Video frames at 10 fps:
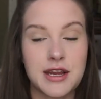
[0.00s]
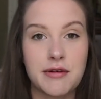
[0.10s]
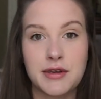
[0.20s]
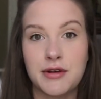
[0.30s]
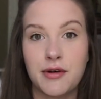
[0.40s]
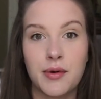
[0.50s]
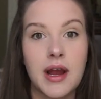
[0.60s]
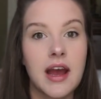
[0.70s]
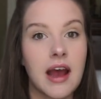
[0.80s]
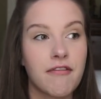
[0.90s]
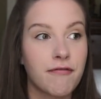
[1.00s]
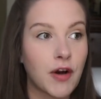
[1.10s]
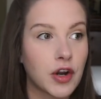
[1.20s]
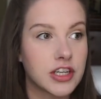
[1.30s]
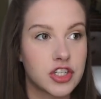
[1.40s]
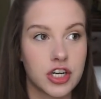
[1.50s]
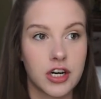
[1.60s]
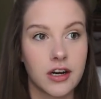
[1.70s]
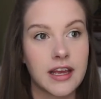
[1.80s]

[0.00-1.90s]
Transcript: no new furniture,